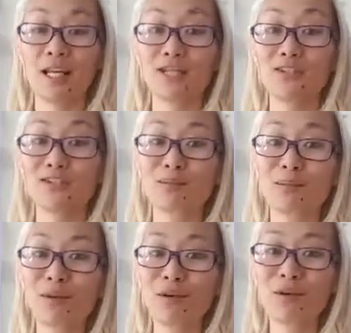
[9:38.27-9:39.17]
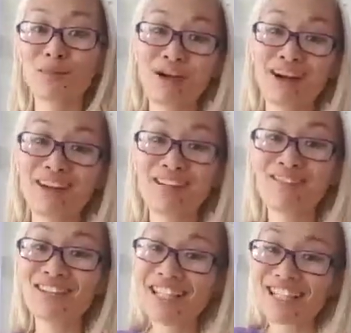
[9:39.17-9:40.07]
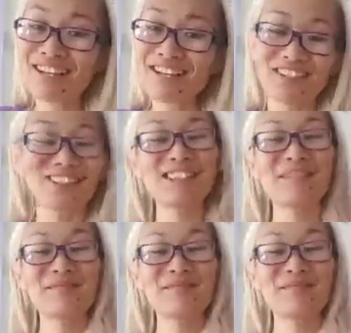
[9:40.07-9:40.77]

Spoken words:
and to support my videos.